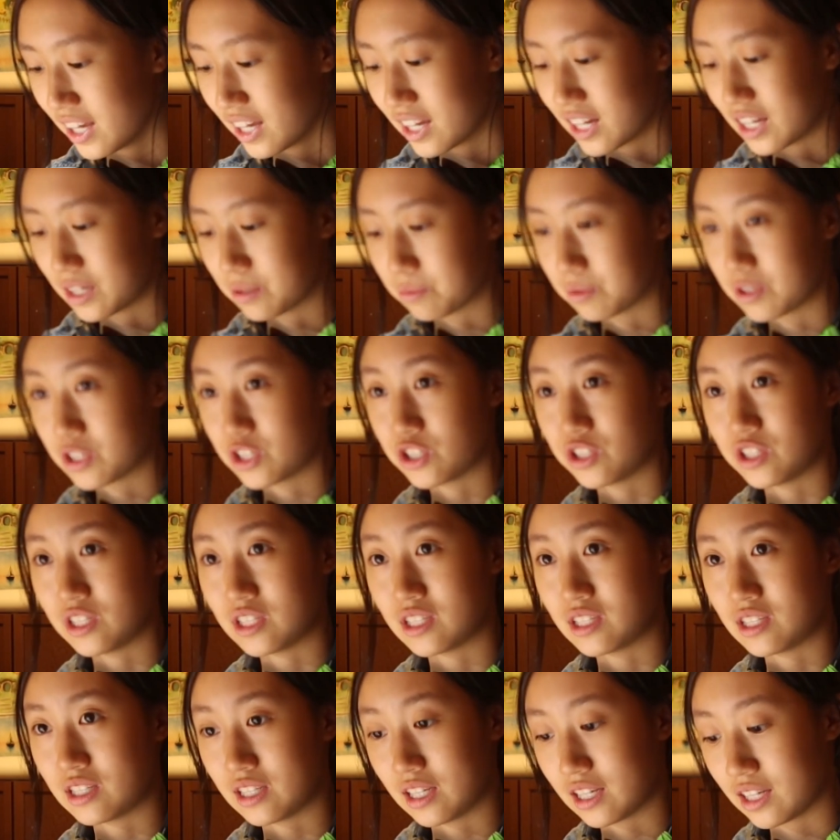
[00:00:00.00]
And when
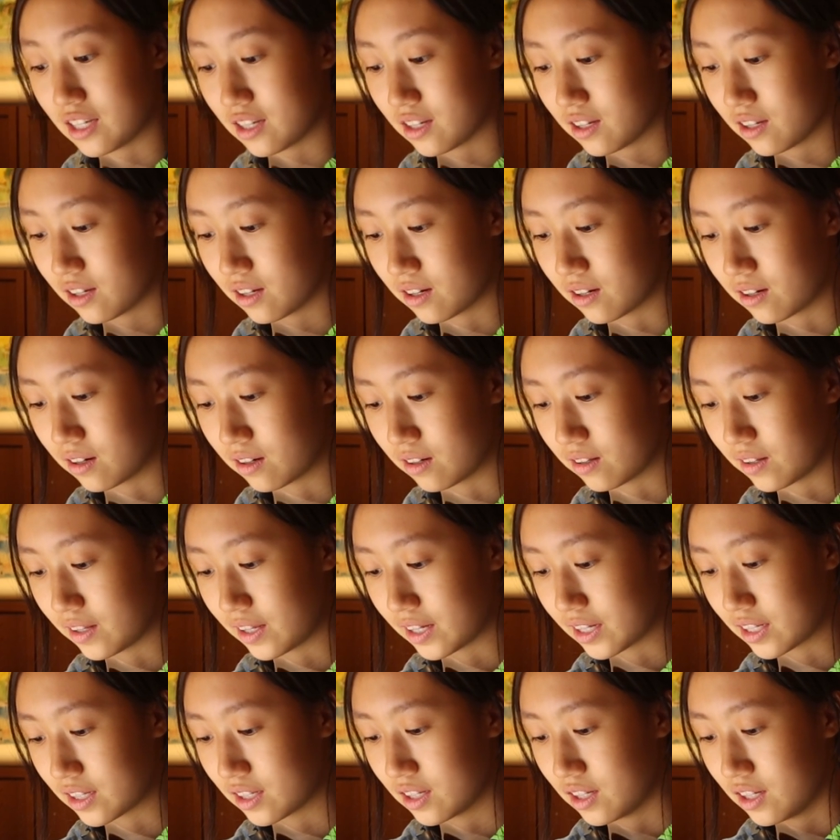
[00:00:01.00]
she's seeing her
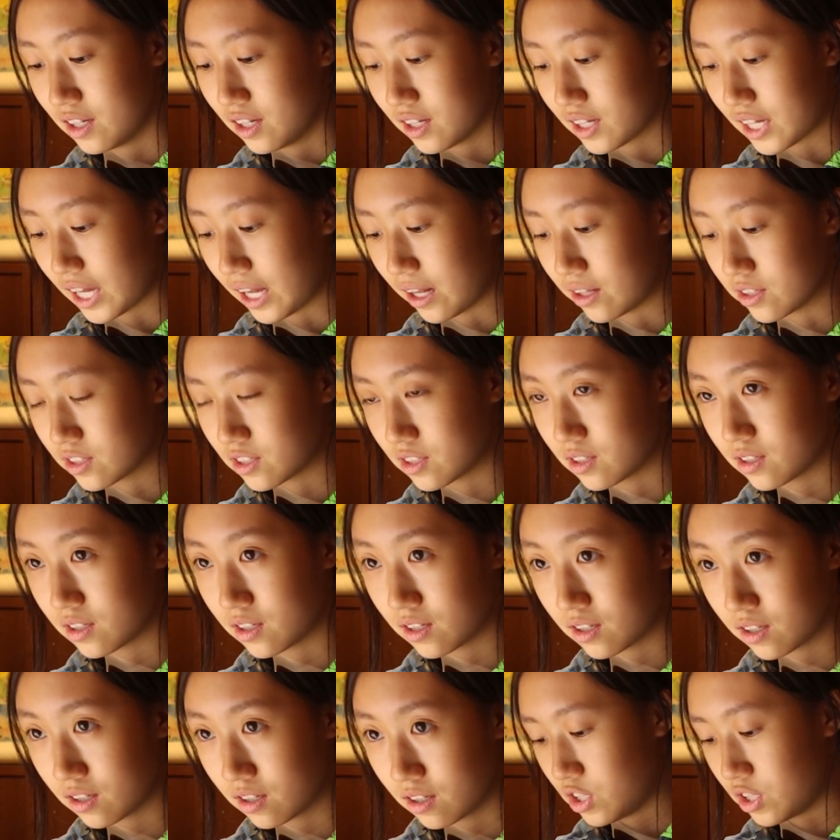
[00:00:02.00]
like
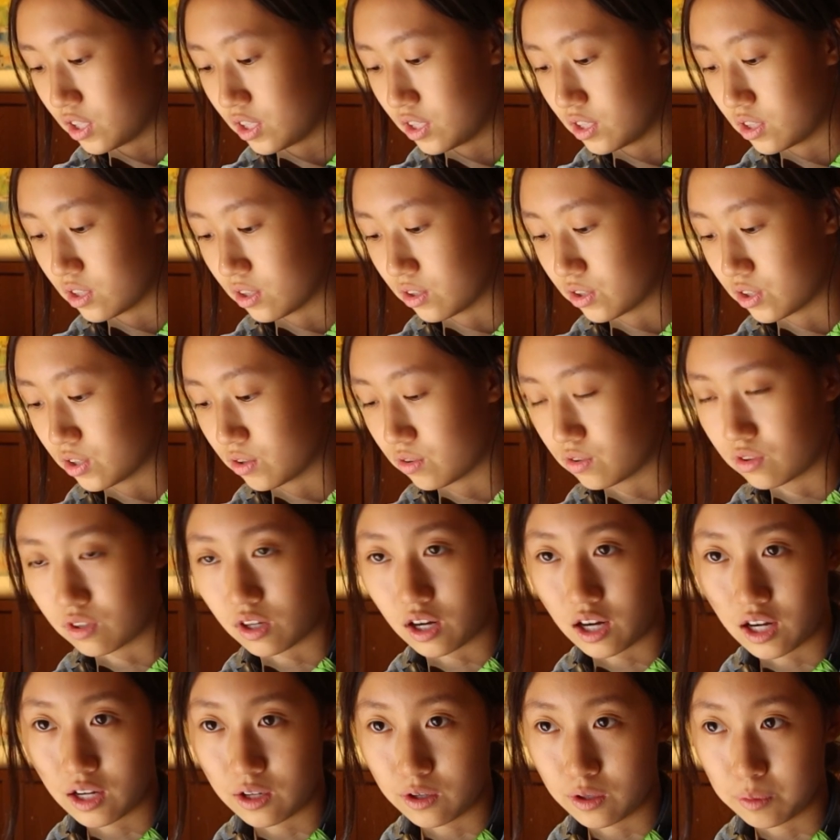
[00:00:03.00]
counselor, she is also
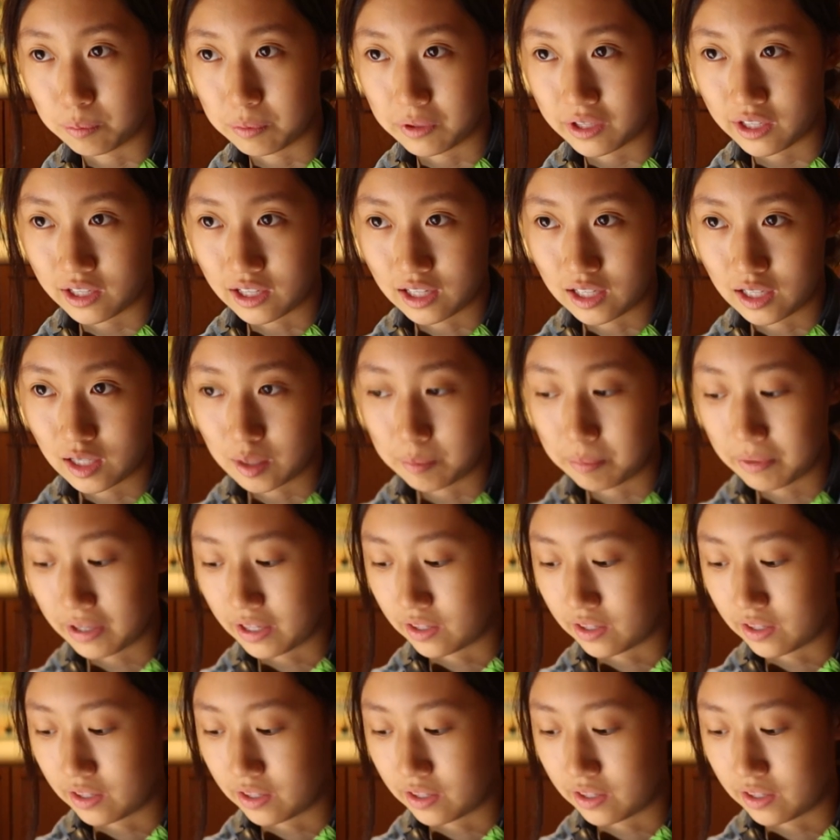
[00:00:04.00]
not opening up.